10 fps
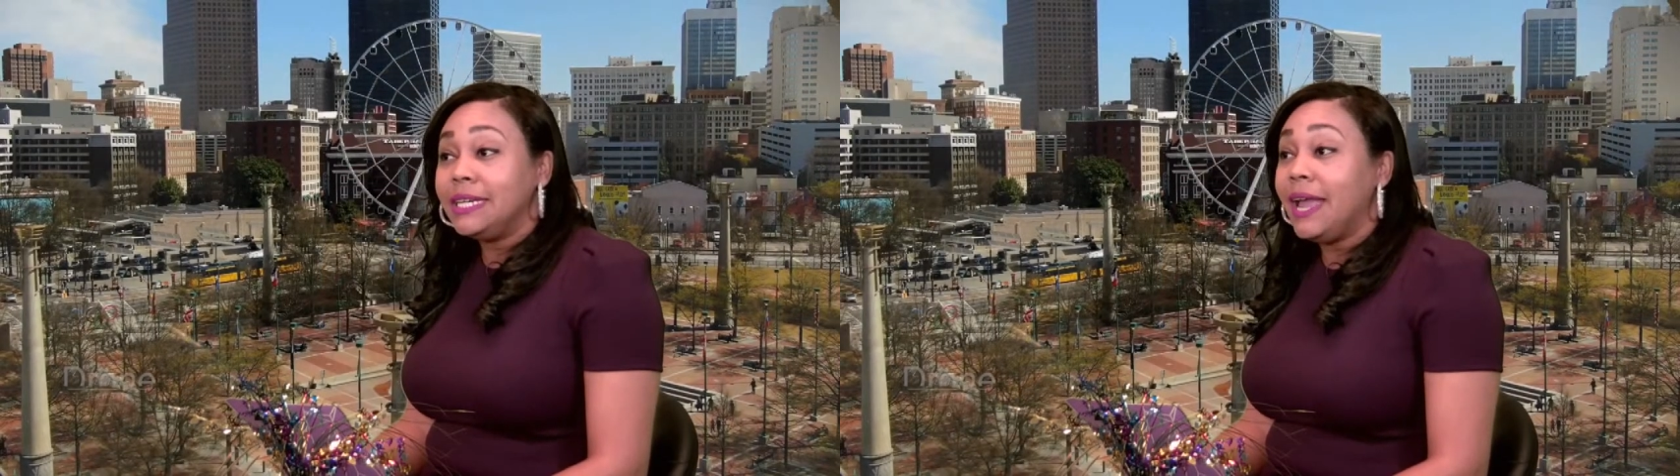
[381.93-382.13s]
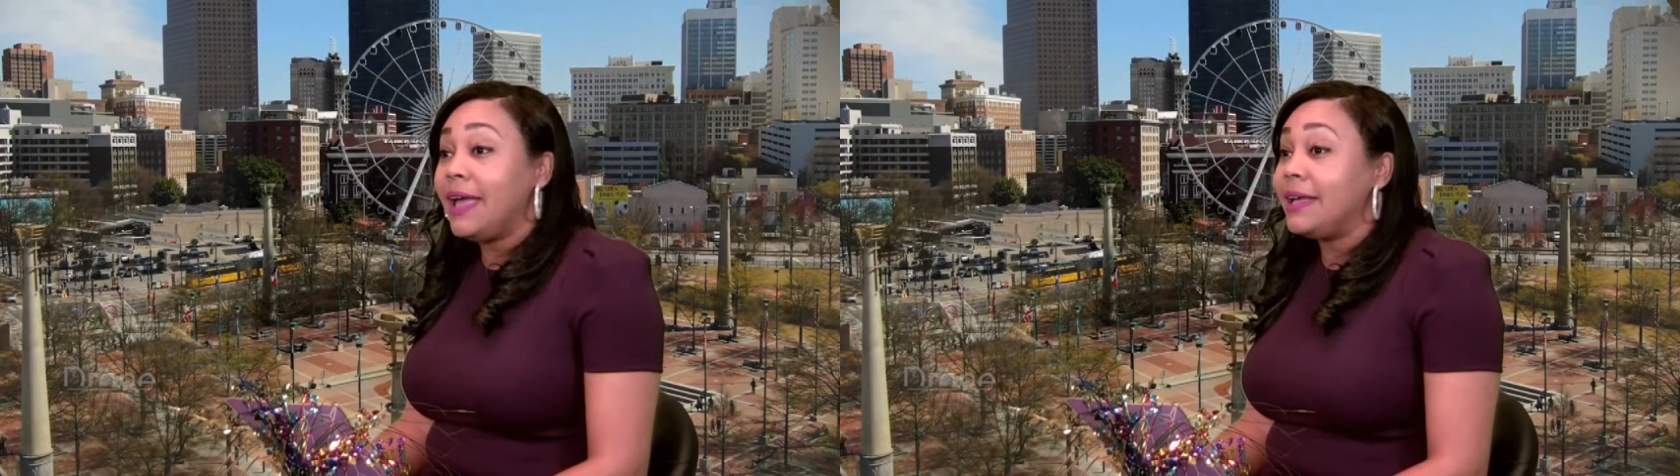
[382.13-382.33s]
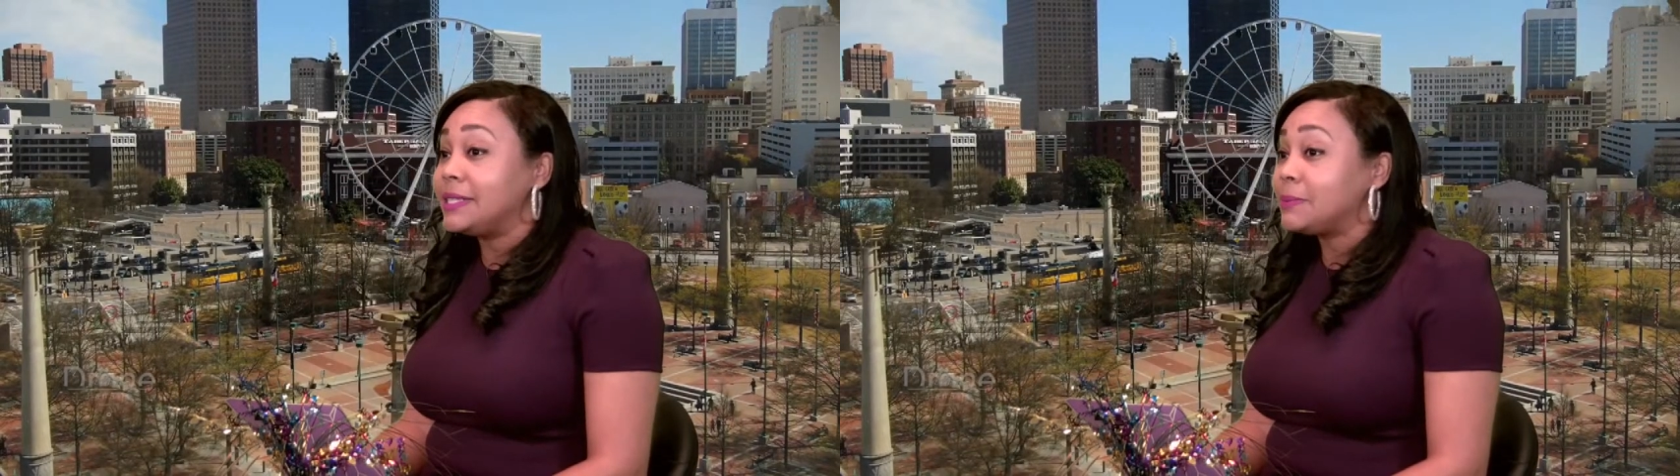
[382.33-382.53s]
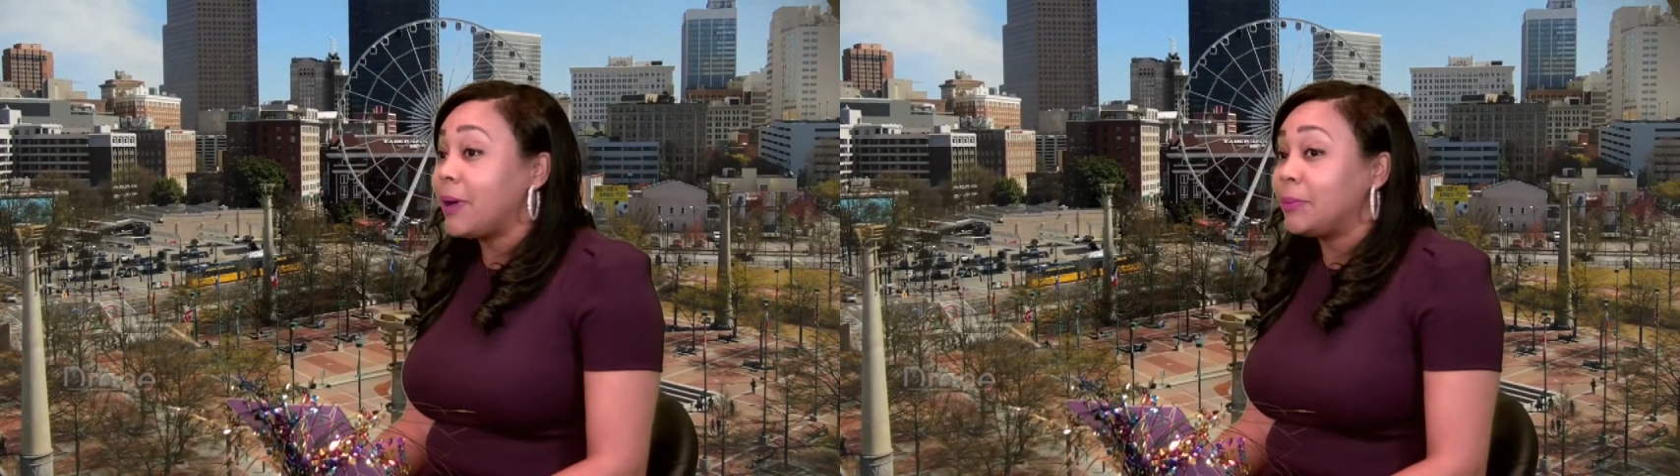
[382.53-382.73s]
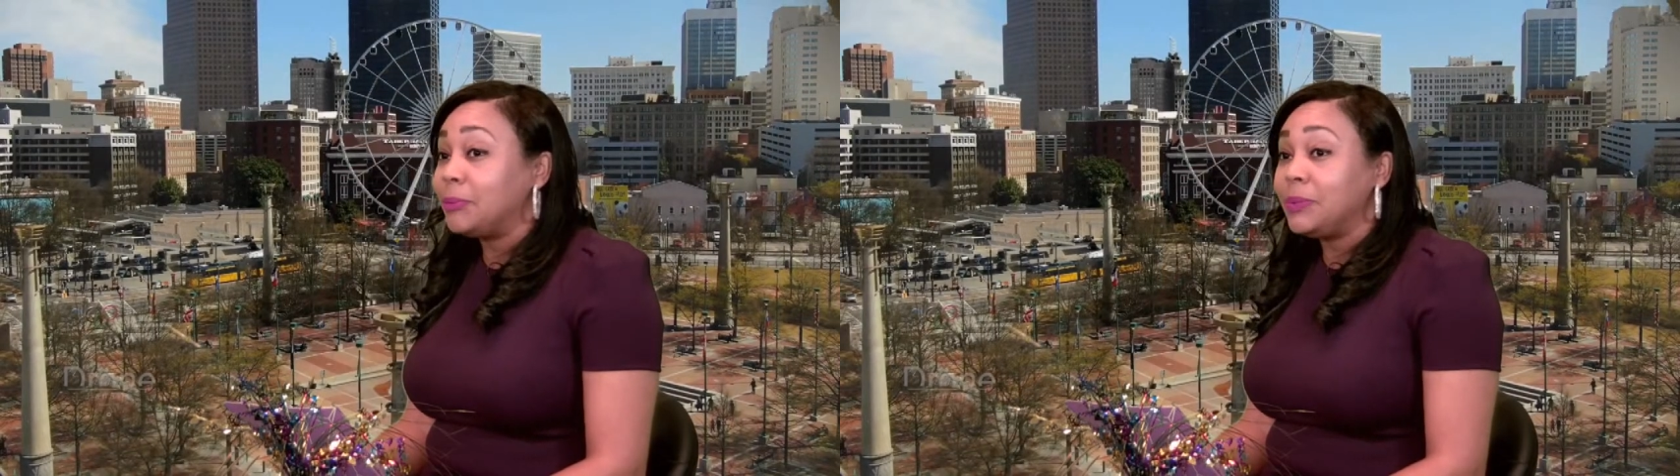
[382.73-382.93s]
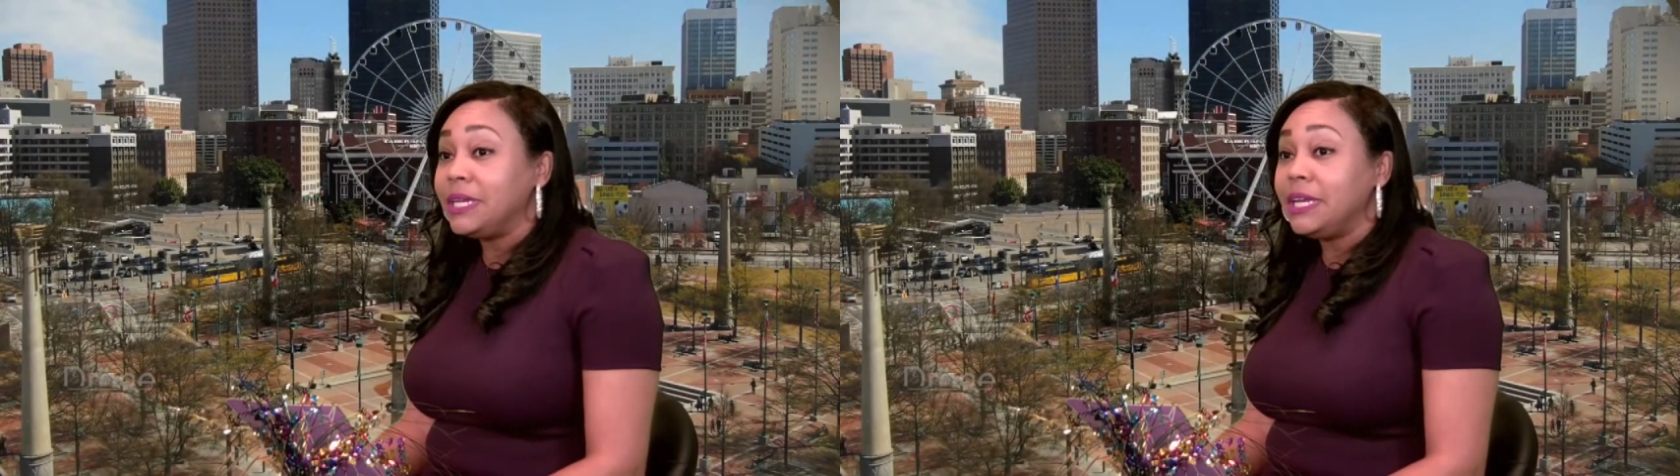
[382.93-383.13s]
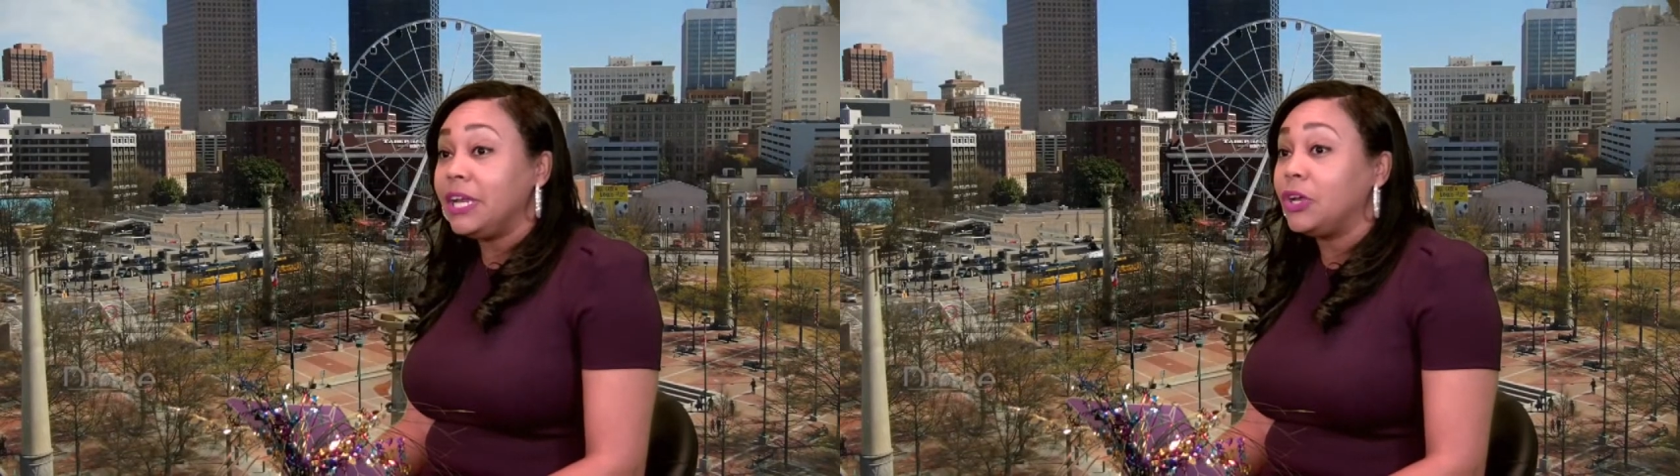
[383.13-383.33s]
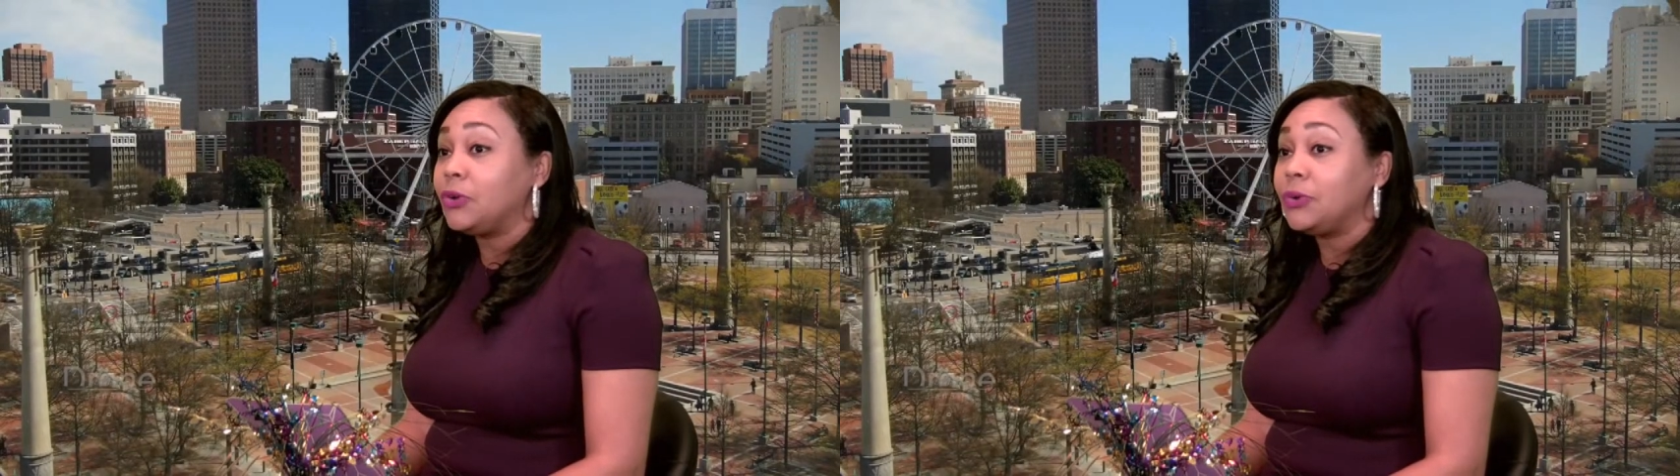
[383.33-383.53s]
has probably
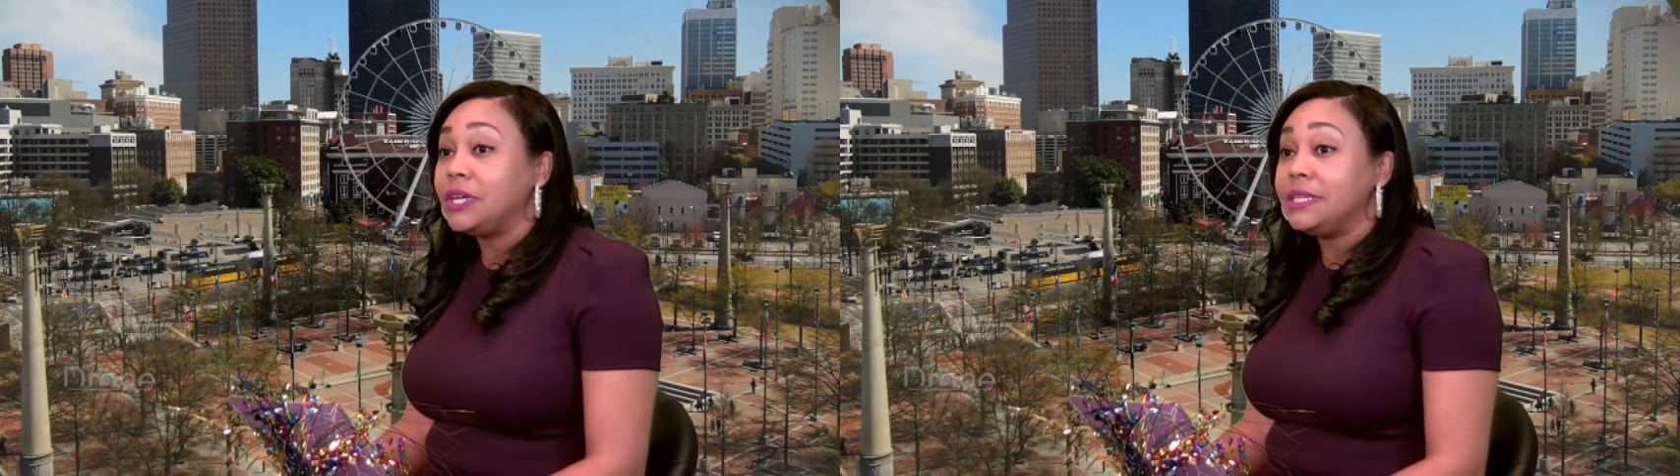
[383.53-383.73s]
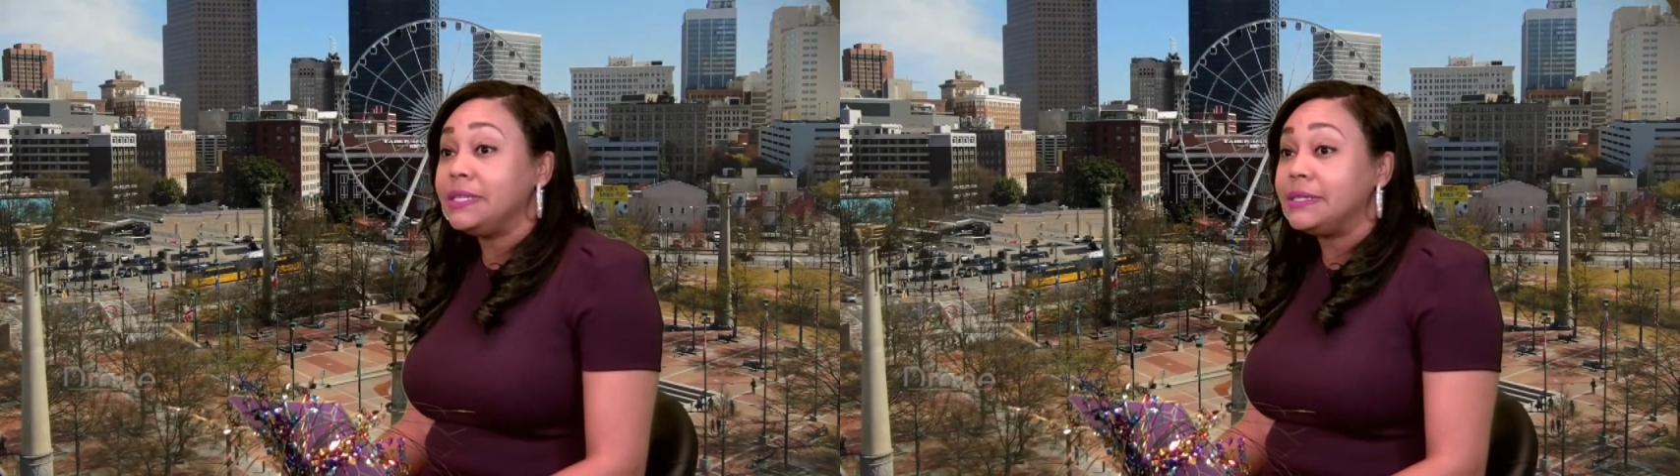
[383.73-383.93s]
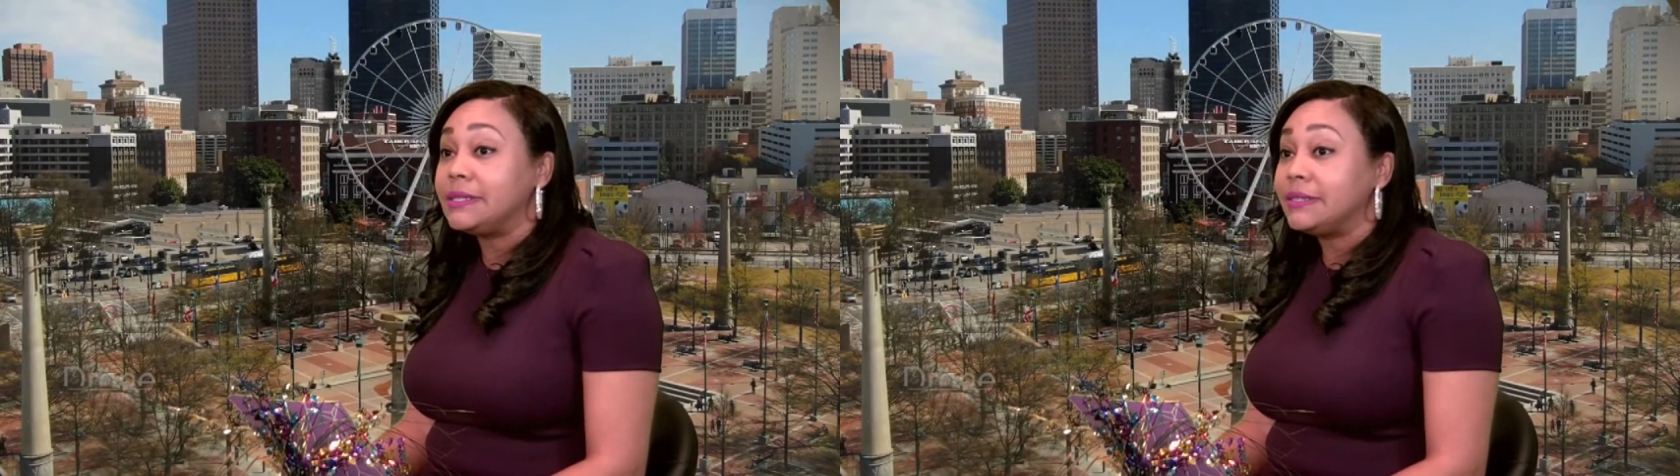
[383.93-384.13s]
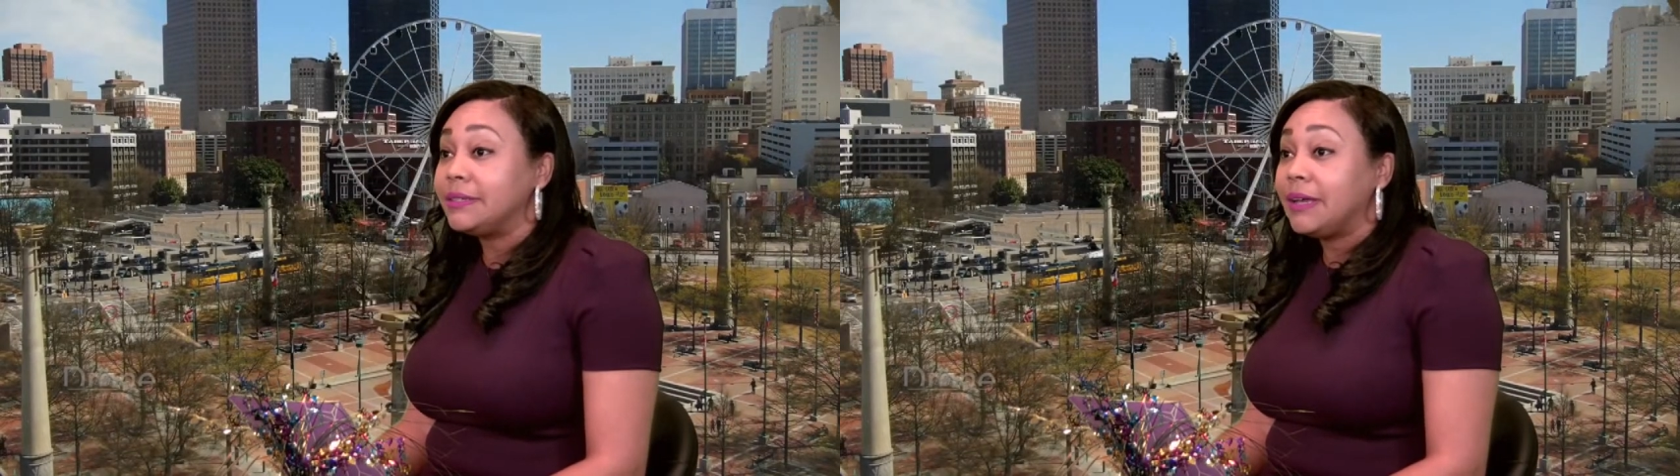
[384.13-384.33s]
increased,